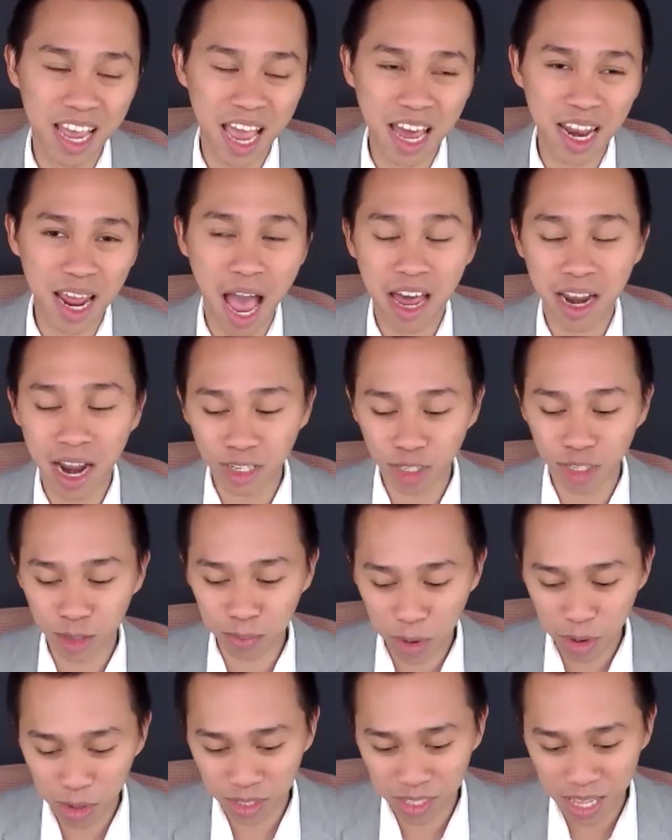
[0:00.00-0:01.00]
And I
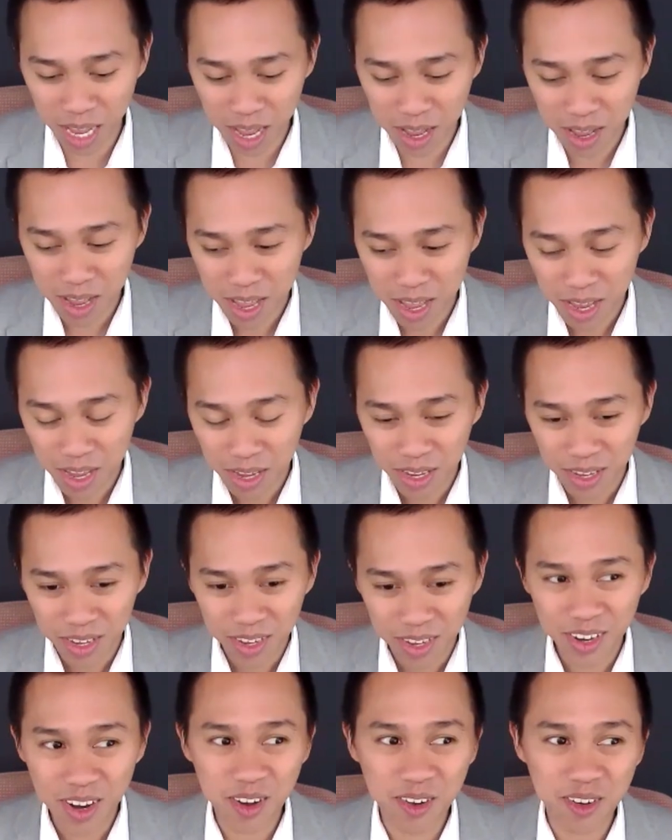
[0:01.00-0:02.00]
suppose that,
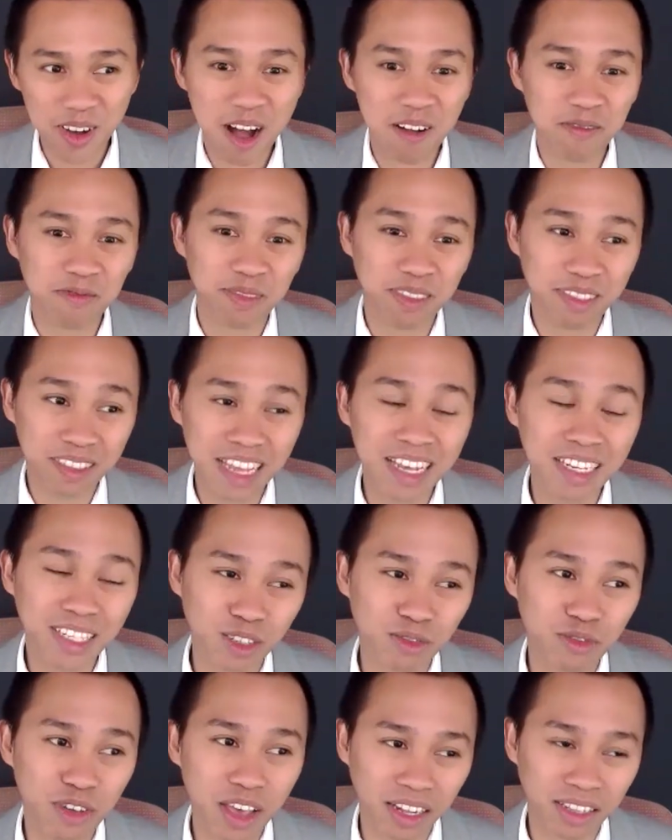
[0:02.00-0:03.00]
you know,
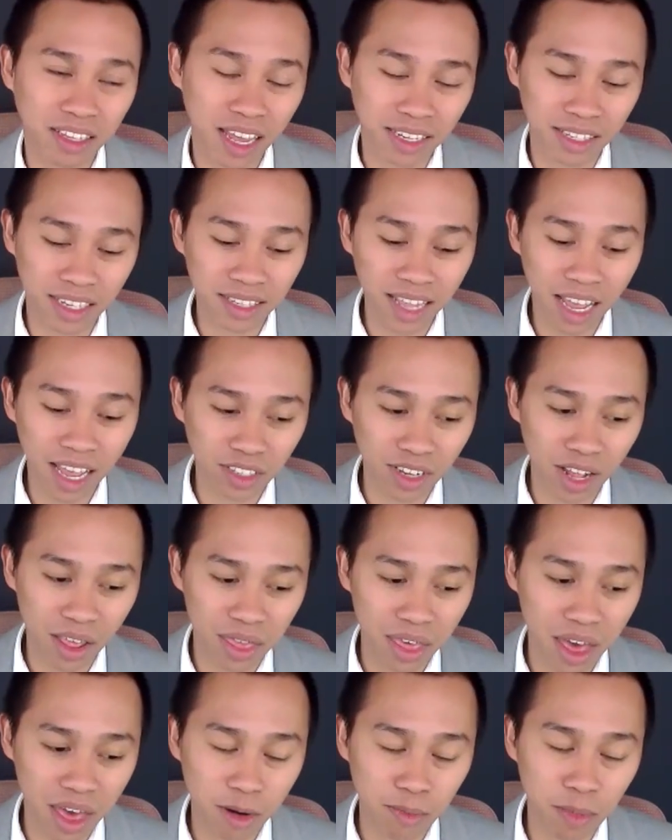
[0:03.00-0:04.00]
this field, existential
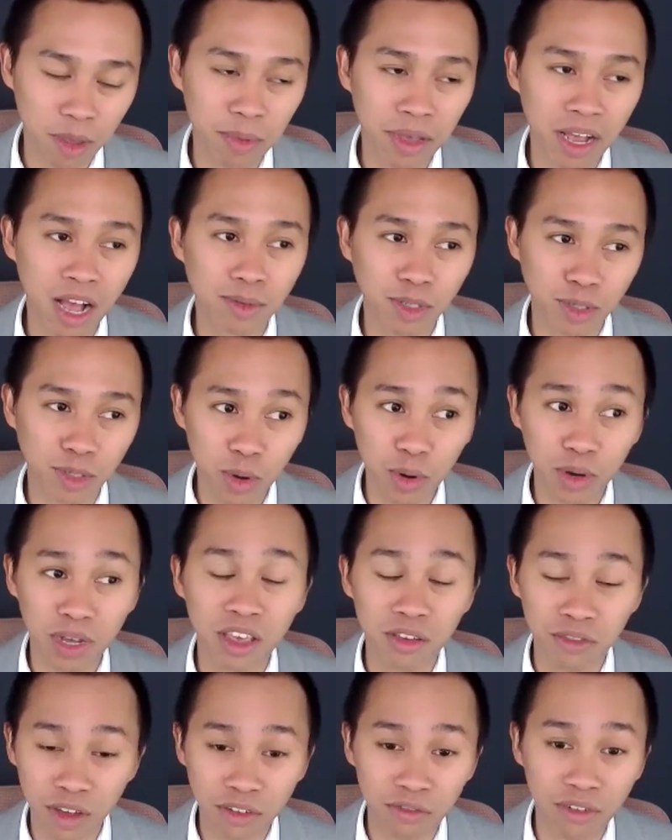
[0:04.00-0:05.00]
therapy, becomes more
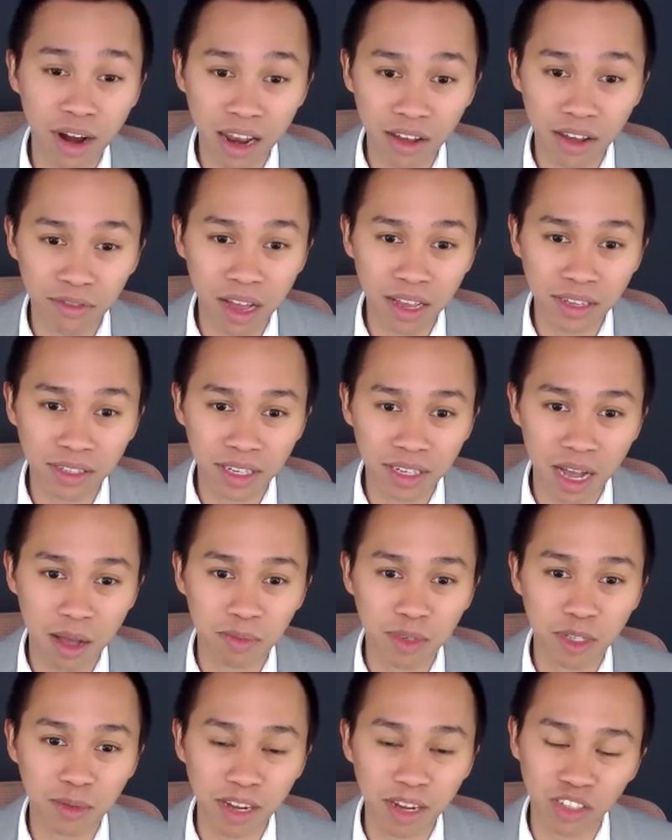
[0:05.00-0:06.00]
even relevant,
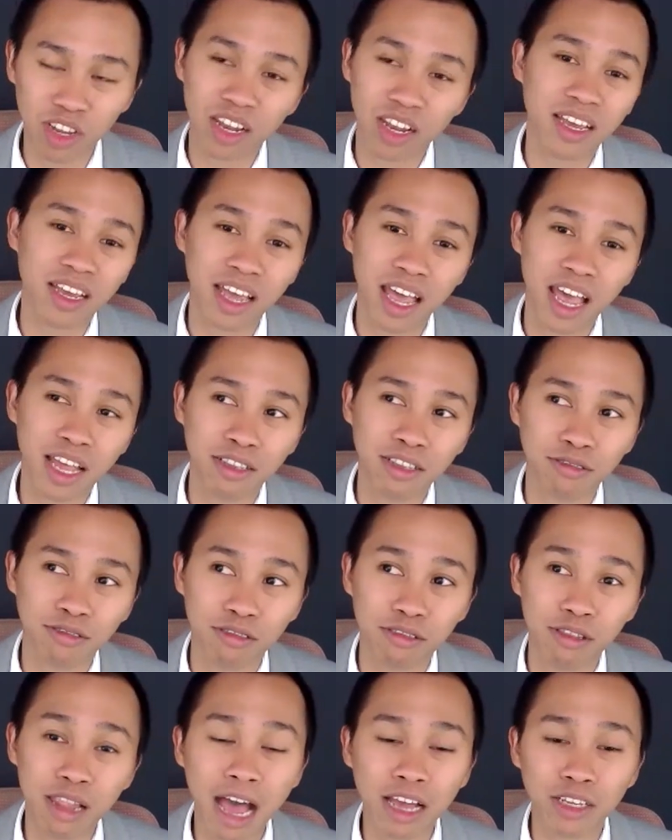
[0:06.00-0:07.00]
especially in
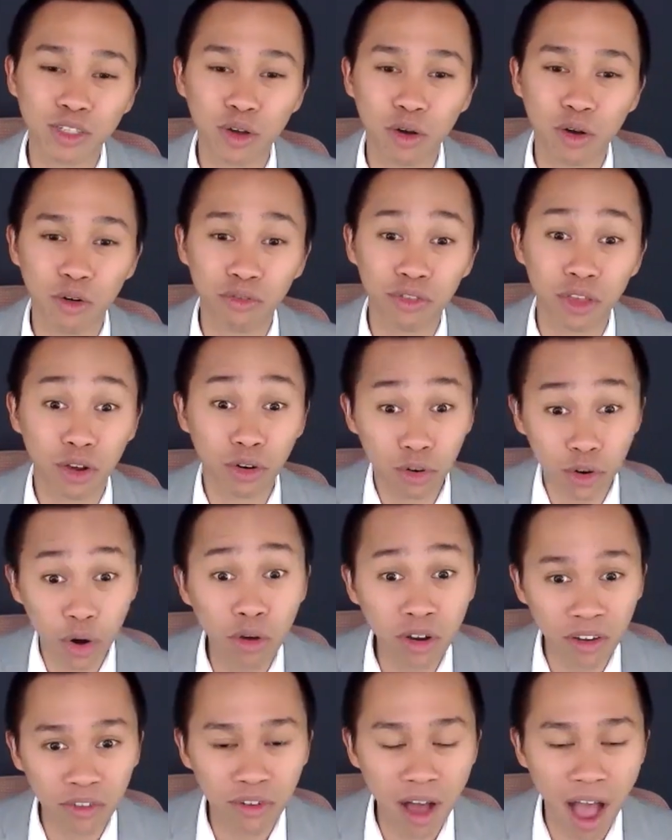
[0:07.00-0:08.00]
light of the
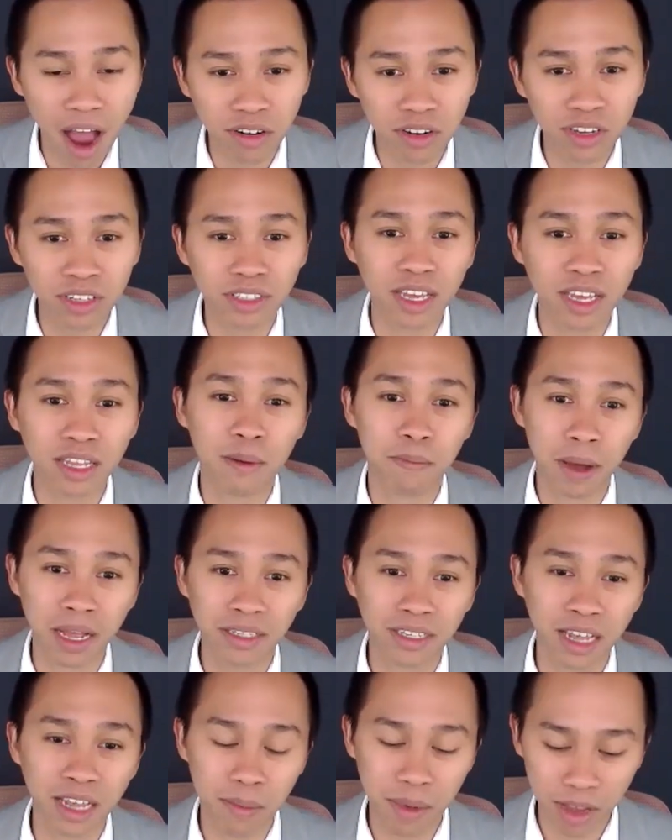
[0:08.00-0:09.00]
coronavirus and the
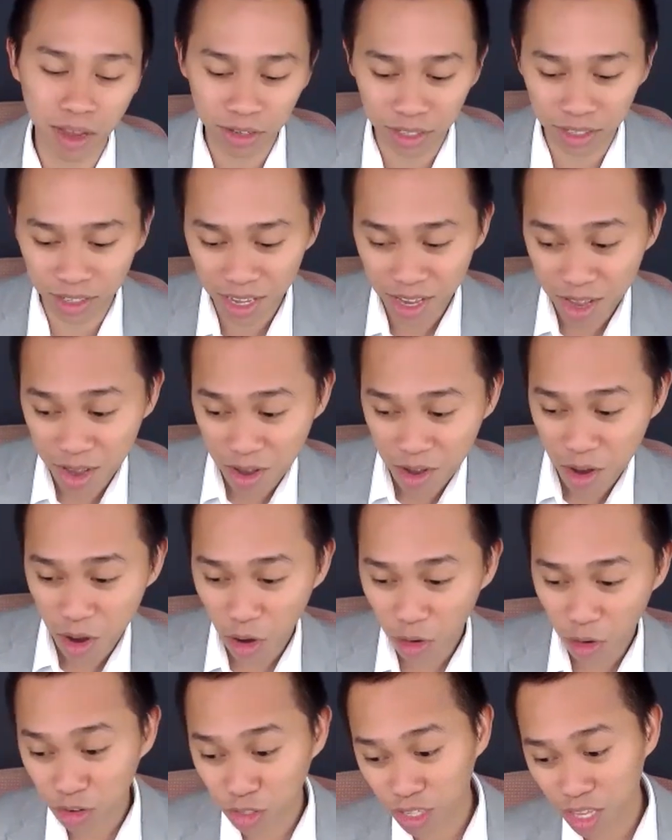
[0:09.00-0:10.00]
pandemic, because
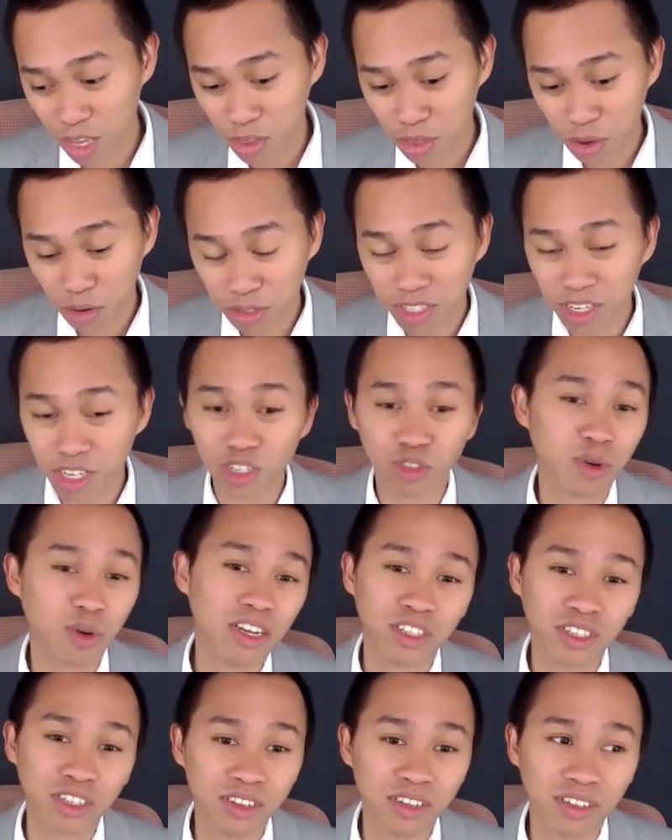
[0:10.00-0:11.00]
obviously those
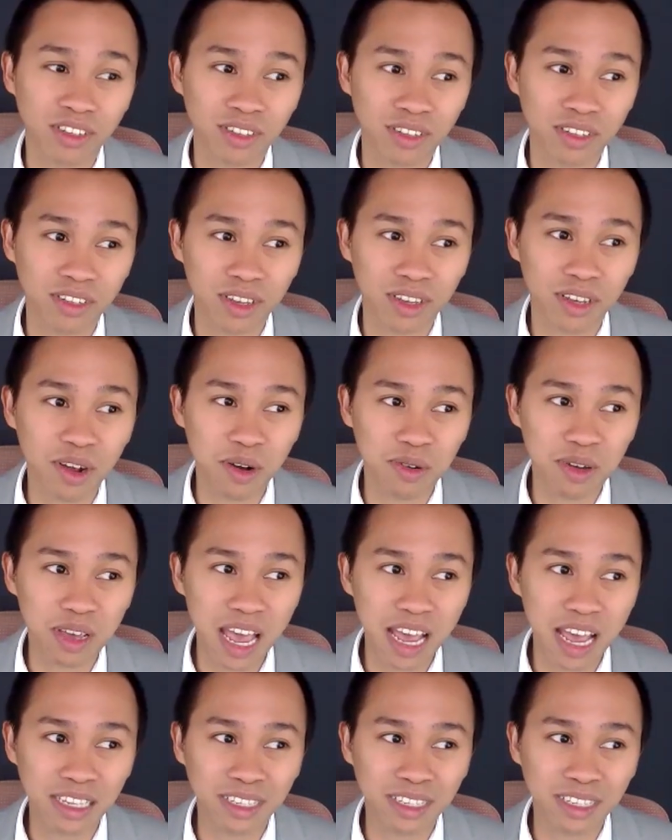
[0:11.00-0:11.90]
situations, you know,